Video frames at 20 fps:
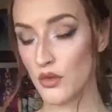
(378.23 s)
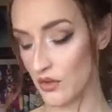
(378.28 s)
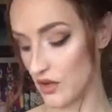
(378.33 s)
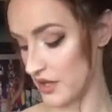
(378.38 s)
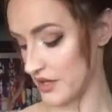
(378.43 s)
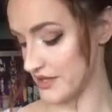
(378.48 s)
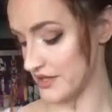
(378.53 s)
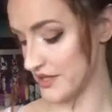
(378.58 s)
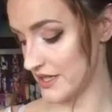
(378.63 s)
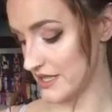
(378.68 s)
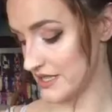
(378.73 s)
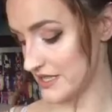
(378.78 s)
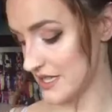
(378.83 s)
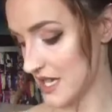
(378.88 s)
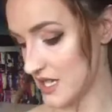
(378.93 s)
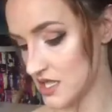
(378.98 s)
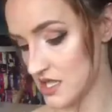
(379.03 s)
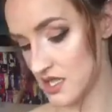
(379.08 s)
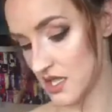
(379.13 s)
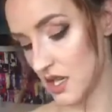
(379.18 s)
Right, so that's
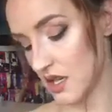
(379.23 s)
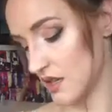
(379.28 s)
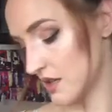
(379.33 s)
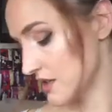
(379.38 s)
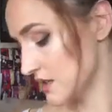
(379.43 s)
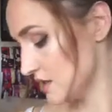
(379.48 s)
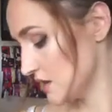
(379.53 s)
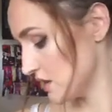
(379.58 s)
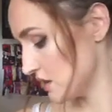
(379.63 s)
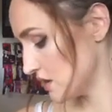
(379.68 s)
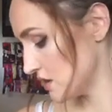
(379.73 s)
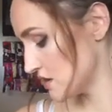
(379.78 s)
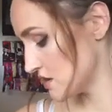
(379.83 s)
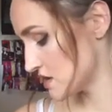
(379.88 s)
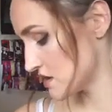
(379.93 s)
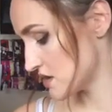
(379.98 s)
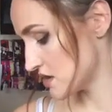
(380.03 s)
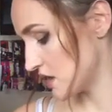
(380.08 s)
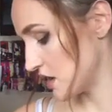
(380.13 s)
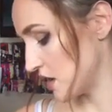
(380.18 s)
that done.
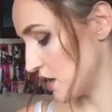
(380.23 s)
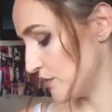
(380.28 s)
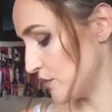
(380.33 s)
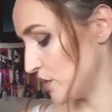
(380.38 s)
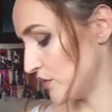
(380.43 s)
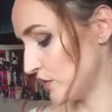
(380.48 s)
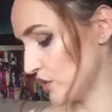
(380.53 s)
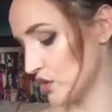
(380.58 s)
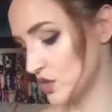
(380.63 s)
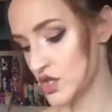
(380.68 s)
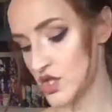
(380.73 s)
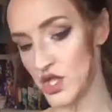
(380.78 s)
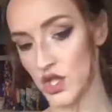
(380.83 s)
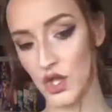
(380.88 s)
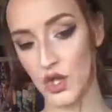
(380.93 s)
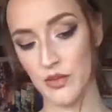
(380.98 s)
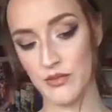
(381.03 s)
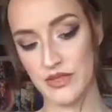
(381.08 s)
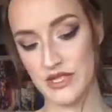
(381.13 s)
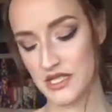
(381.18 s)
So moving on
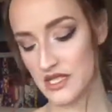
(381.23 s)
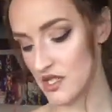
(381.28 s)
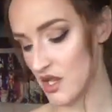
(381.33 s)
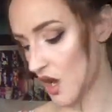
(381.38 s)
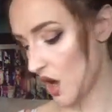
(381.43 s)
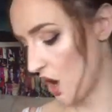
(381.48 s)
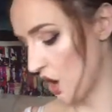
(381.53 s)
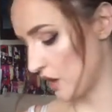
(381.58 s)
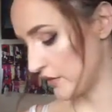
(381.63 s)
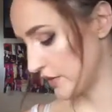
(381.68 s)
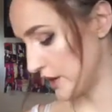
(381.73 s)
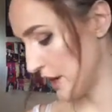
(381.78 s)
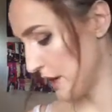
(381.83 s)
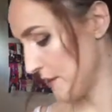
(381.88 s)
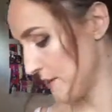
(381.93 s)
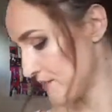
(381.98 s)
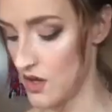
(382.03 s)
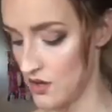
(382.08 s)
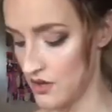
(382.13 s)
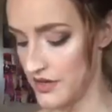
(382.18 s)
to
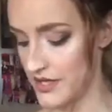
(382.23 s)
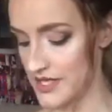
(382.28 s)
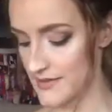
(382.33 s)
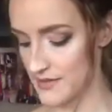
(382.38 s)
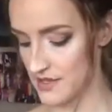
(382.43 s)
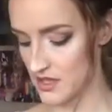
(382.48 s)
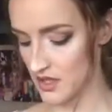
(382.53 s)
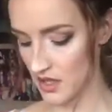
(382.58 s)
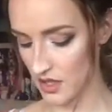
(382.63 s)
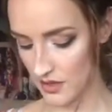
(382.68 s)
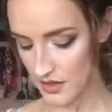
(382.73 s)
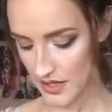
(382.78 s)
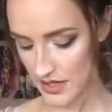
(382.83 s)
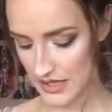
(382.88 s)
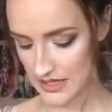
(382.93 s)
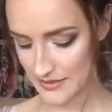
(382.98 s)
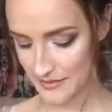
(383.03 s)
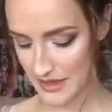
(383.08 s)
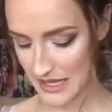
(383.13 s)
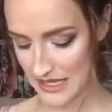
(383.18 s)
mascara. So this mascara
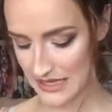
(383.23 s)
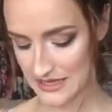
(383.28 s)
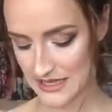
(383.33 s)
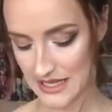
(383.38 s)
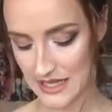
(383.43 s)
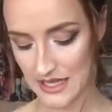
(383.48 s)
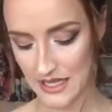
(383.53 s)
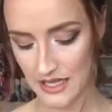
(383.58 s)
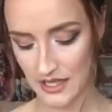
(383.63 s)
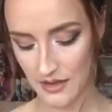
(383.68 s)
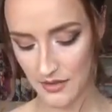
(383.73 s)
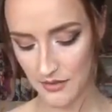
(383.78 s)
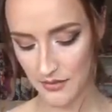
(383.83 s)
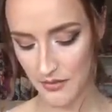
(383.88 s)
is amazing.